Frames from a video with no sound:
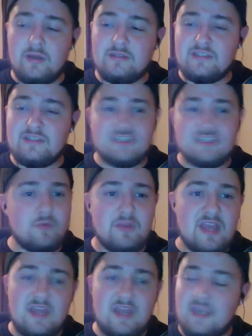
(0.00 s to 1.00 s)

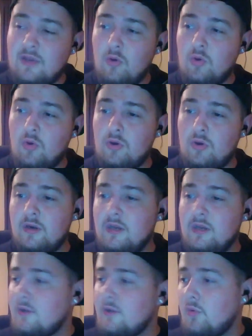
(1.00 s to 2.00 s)
discriminating or
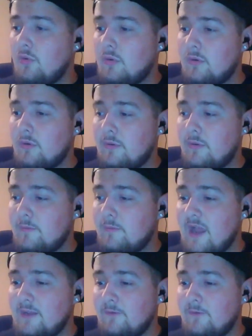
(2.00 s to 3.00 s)

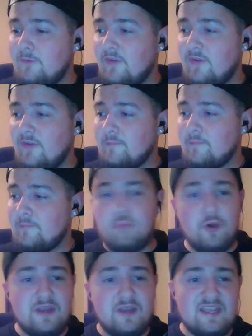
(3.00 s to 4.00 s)
kind of
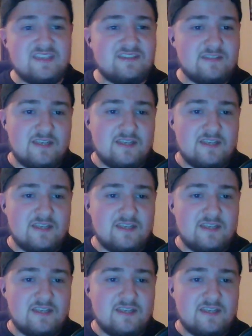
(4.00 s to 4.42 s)
putting his